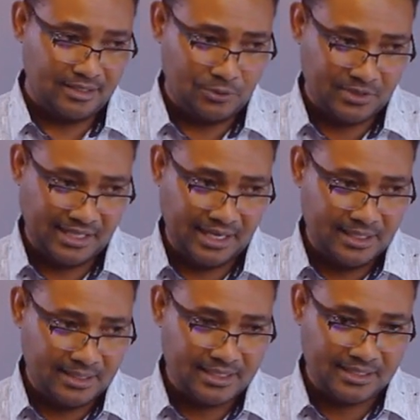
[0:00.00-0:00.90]
It was the
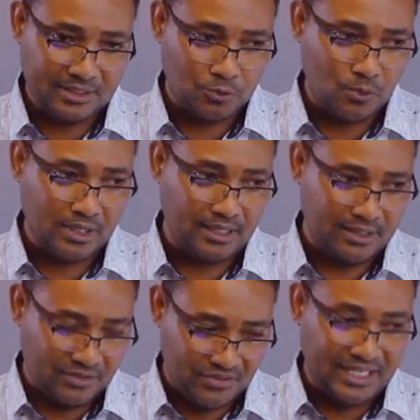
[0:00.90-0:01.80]
elders that were
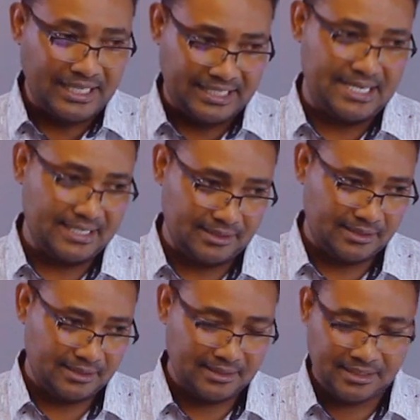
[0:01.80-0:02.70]
the
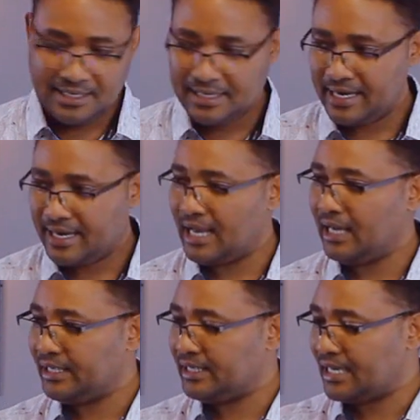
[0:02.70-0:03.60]
leaders. Now
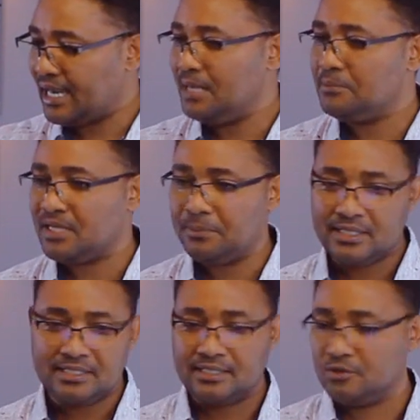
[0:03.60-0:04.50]
he comes up and
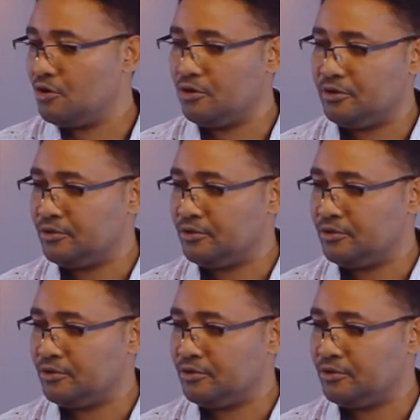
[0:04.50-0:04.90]
he says, no.